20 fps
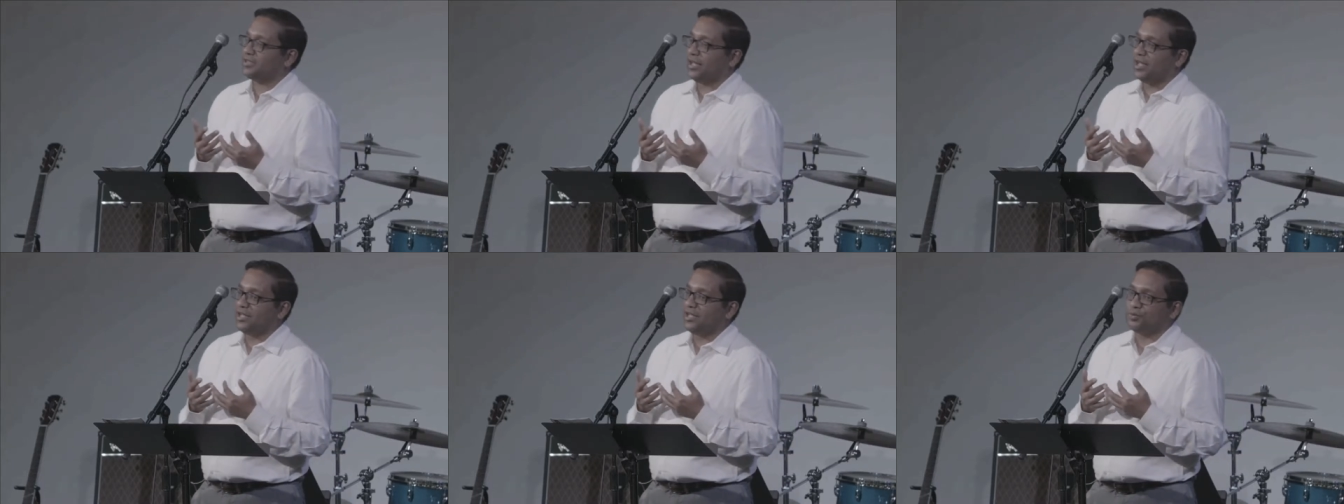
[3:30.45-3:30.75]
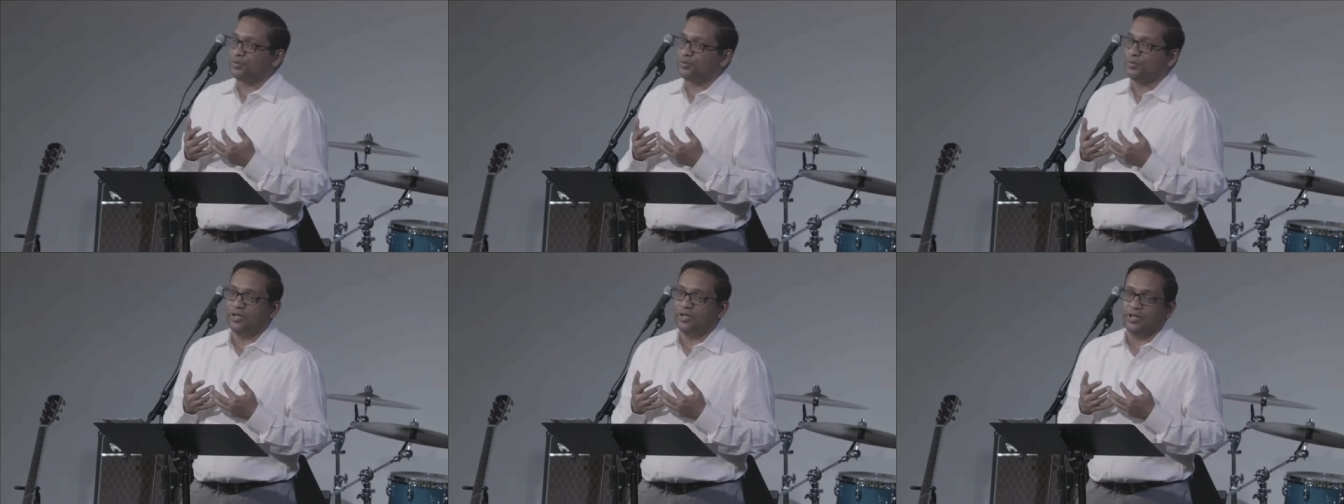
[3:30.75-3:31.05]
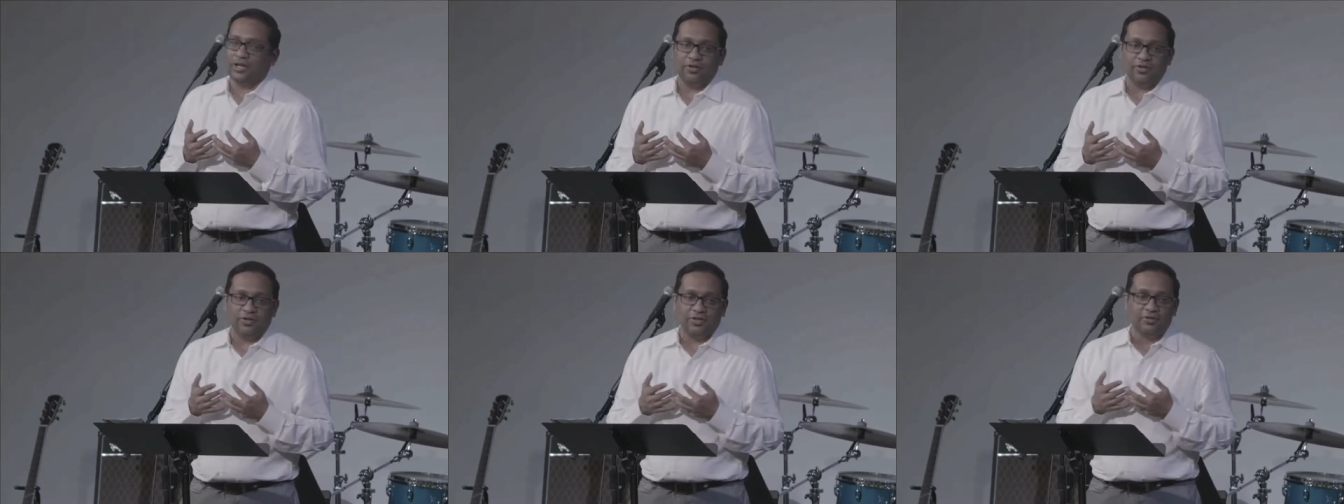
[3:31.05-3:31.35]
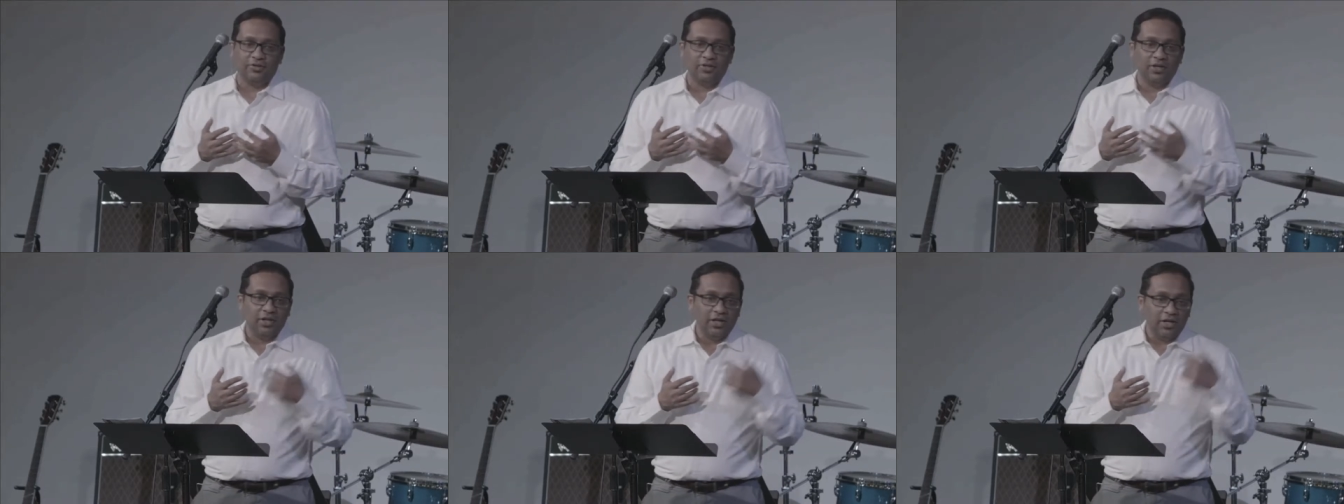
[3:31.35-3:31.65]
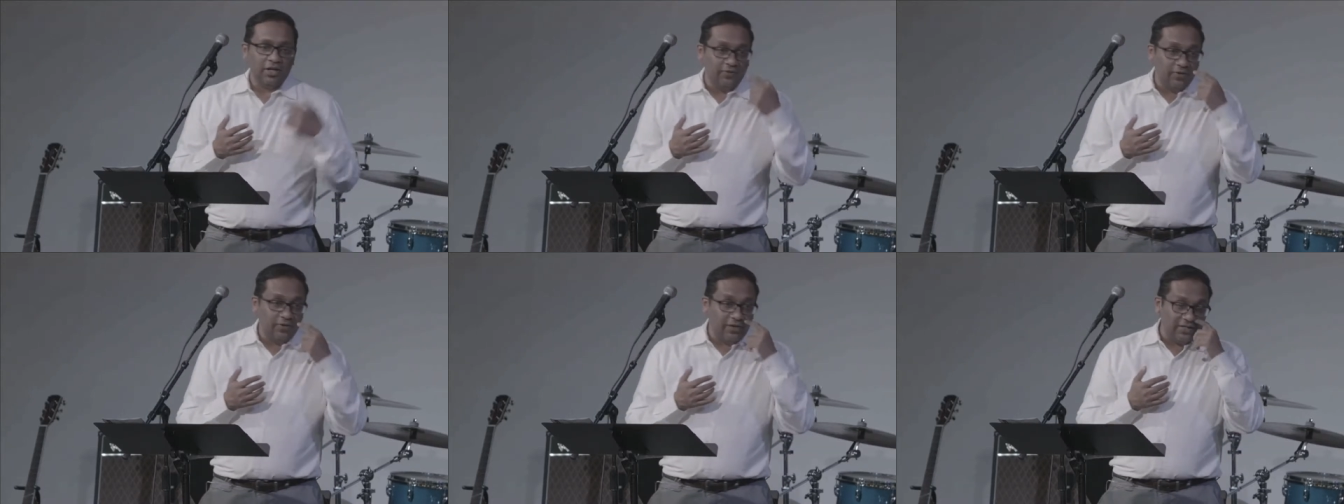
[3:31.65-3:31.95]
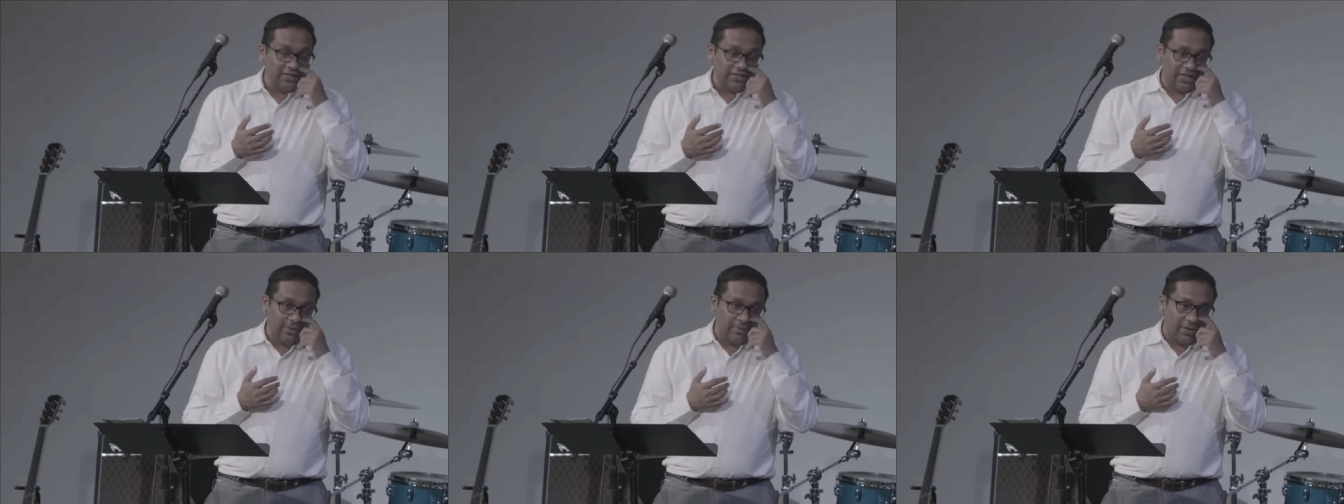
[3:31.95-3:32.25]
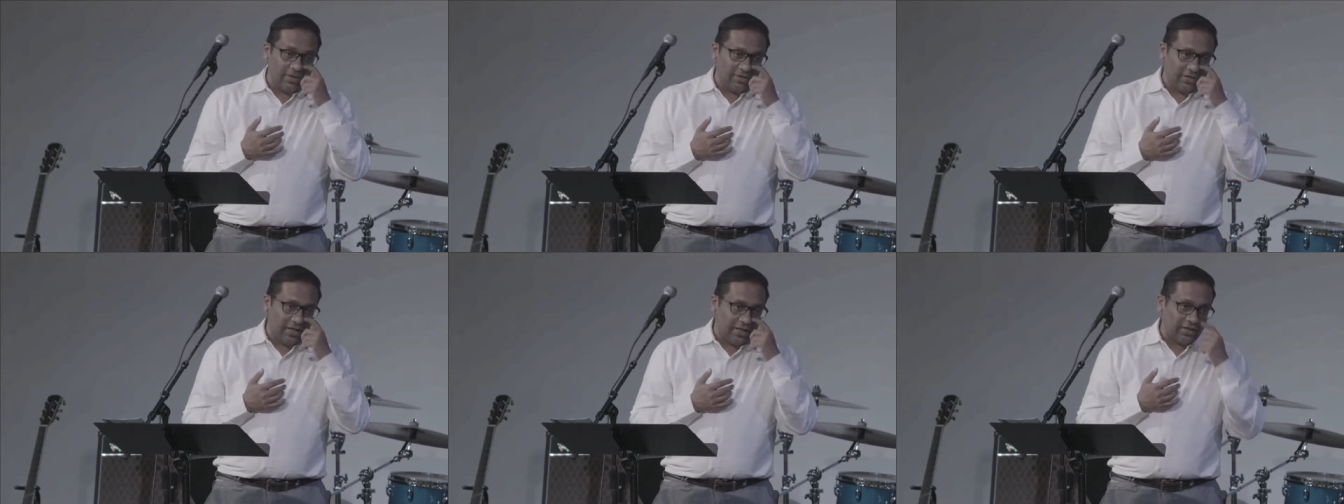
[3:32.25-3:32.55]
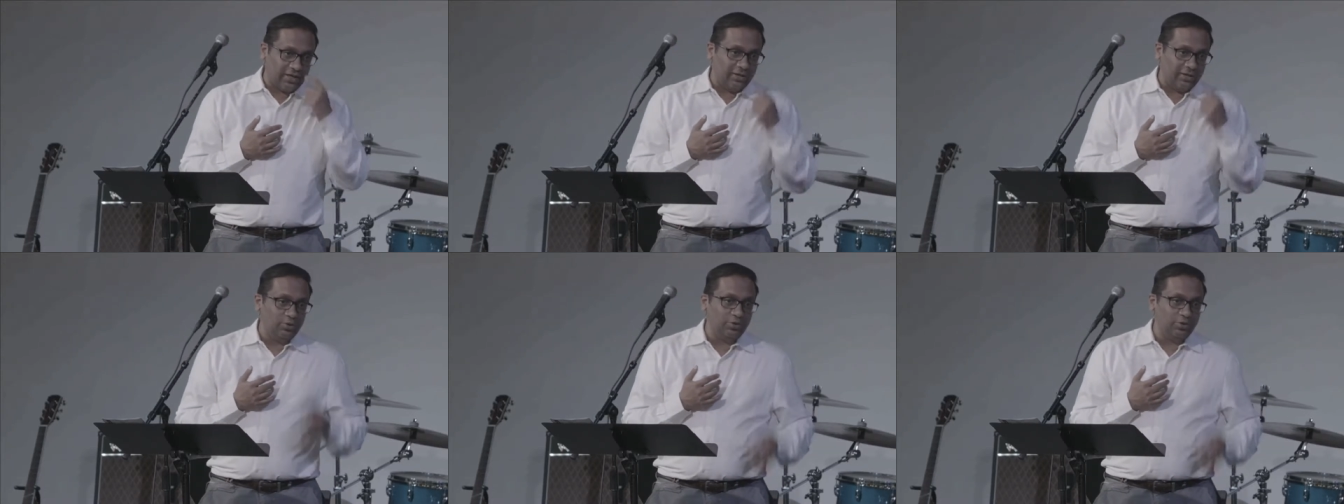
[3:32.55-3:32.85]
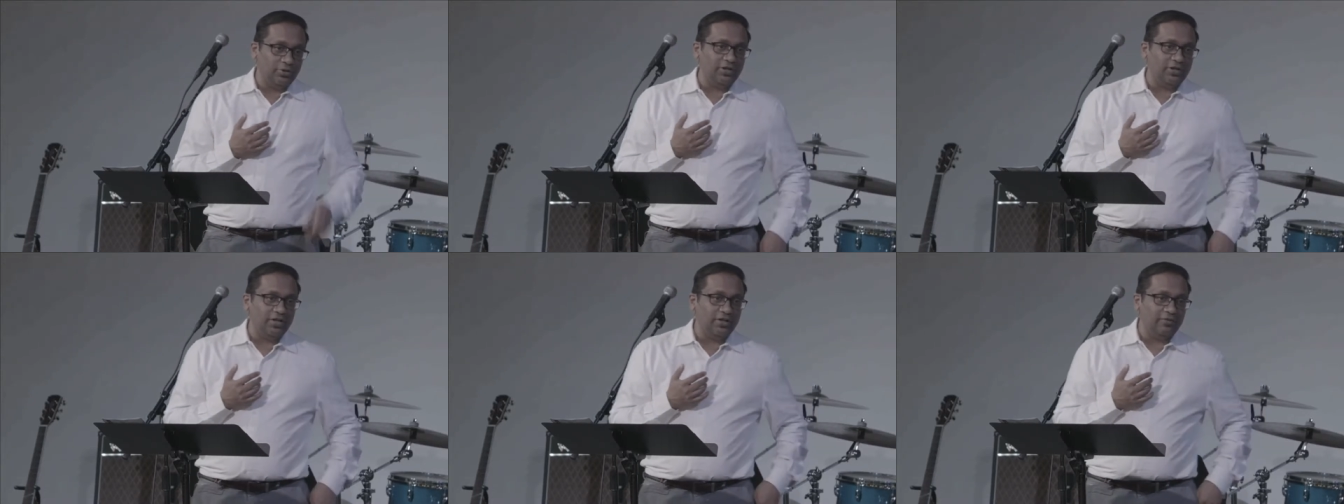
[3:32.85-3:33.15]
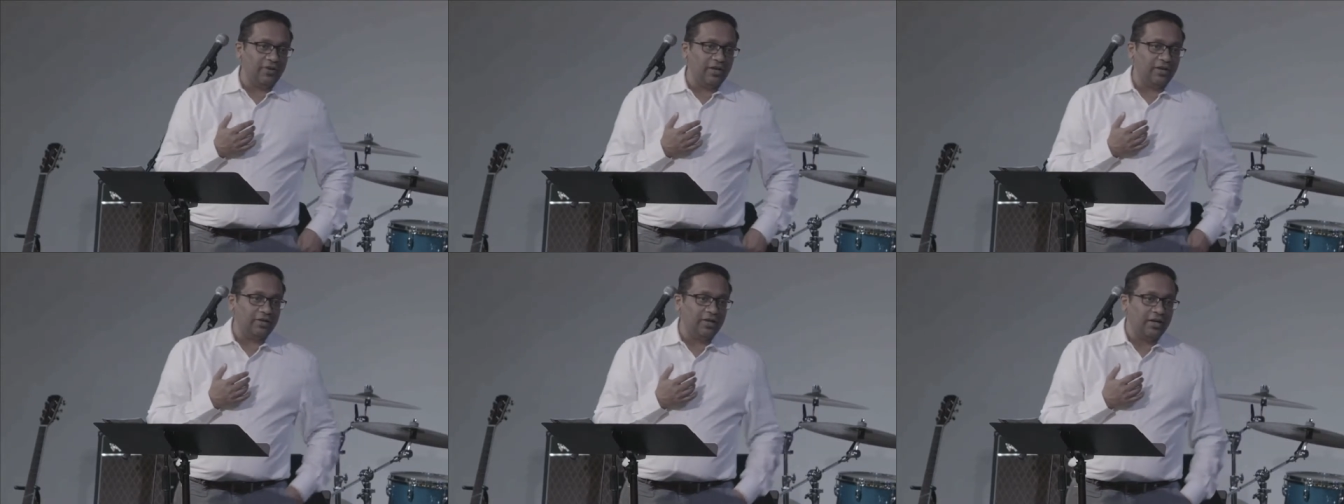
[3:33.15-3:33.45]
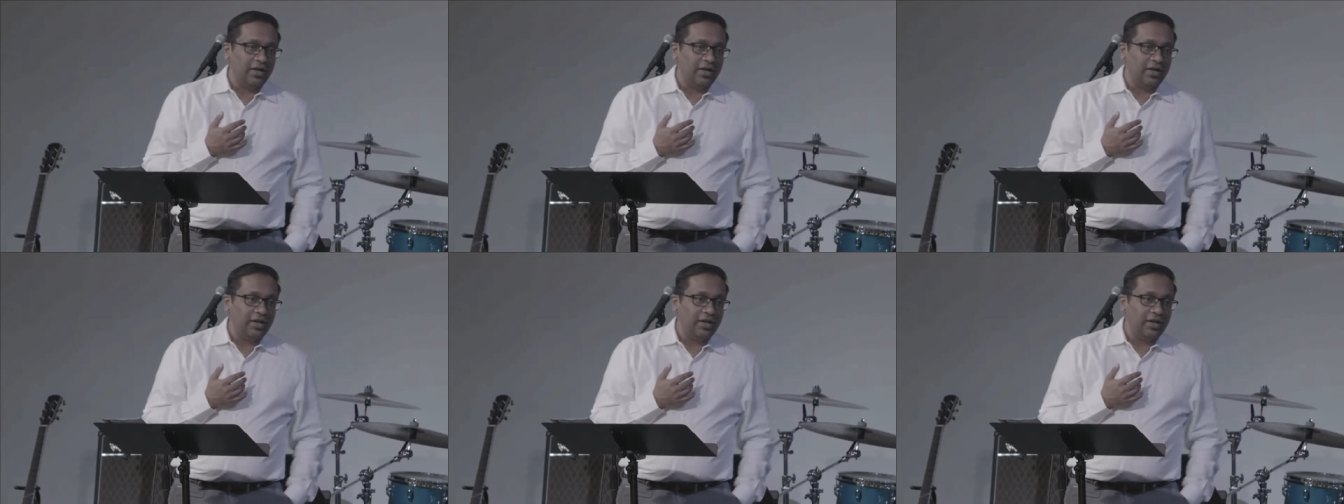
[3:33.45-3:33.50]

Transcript: Last week, I don't know if you guys came out to that community event.